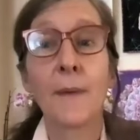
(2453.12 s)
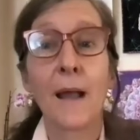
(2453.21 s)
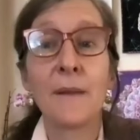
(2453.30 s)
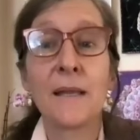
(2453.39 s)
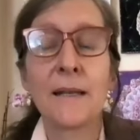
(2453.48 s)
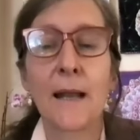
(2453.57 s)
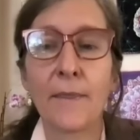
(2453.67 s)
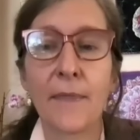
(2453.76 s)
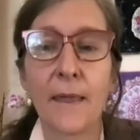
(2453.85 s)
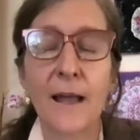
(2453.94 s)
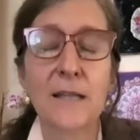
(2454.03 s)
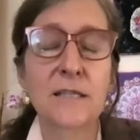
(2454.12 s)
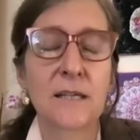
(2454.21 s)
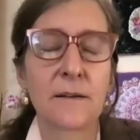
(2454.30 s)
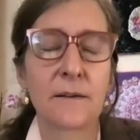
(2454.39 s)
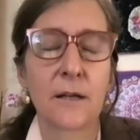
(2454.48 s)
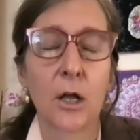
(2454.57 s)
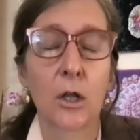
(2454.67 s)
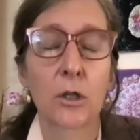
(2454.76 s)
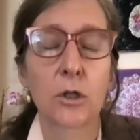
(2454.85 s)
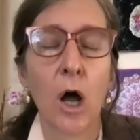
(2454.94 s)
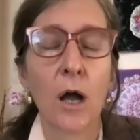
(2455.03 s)
Um, I mean, th that's a,
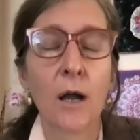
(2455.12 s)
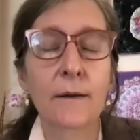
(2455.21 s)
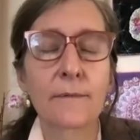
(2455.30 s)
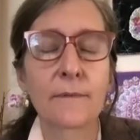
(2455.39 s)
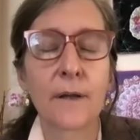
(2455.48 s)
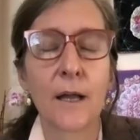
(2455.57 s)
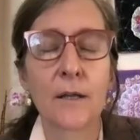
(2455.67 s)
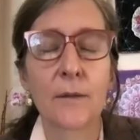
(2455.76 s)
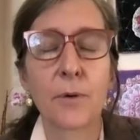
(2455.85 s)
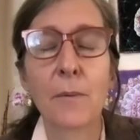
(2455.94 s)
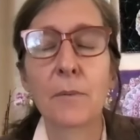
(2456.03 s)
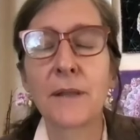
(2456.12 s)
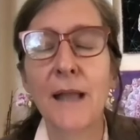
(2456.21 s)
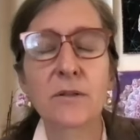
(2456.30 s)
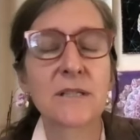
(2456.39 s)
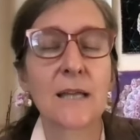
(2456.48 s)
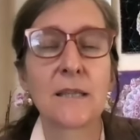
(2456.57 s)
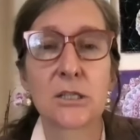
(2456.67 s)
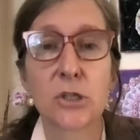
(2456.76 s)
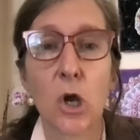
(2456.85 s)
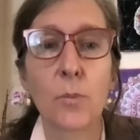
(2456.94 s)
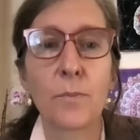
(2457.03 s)
a long, probably outside
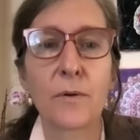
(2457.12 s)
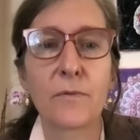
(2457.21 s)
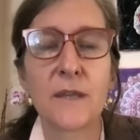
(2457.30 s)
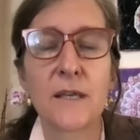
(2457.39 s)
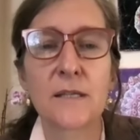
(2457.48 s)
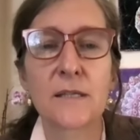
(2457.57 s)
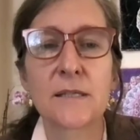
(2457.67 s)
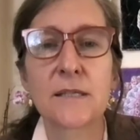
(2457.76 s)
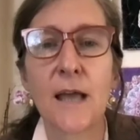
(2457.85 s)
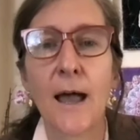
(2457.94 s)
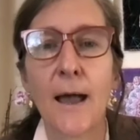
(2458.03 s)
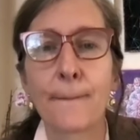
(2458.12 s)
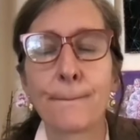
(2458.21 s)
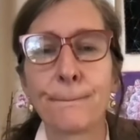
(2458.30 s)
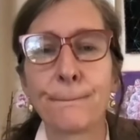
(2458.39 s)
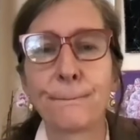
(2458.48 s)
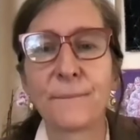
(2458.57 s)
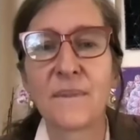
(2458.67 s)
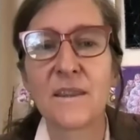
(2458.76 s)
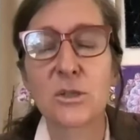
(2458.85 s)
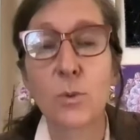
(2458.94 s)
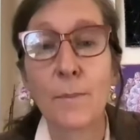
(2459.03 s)
the scope of this um,
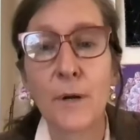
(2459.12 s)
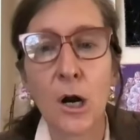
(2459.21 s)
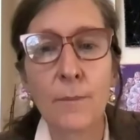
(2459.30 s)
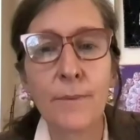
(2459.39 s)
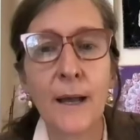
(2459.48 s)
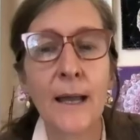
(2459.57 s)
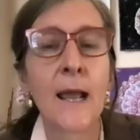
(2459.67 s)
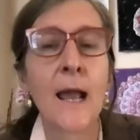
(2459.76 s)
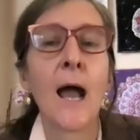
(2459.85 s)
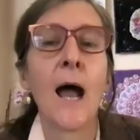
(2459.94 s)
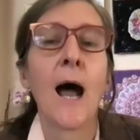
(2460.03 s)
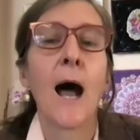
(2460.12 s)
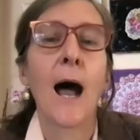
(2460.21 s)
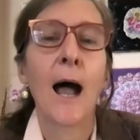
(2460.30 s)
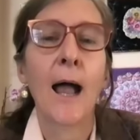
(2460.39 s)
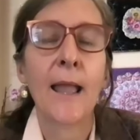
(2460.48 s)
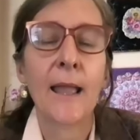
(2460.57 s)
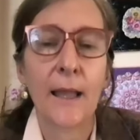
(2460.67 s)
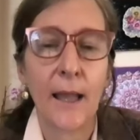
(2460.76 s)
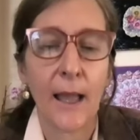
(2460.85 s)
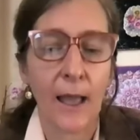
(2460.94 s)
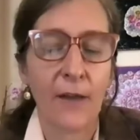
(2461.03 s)
this webinar, but
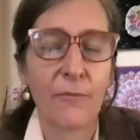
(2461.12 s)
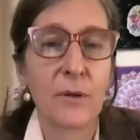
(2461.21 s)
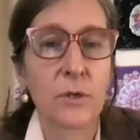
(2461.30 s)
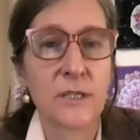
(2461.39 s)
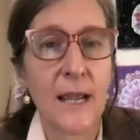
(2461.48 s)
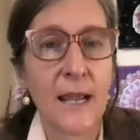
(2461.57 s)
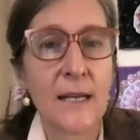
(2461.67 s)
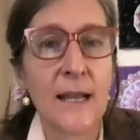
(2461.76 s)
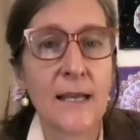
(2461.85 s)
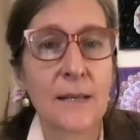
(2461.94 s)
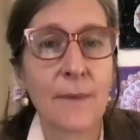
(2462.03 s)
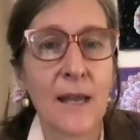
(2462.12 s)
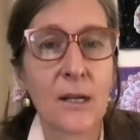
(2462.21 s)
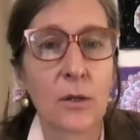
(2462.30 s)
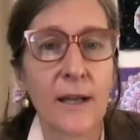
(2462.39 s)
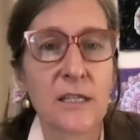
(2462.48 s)
I have been retained as a medical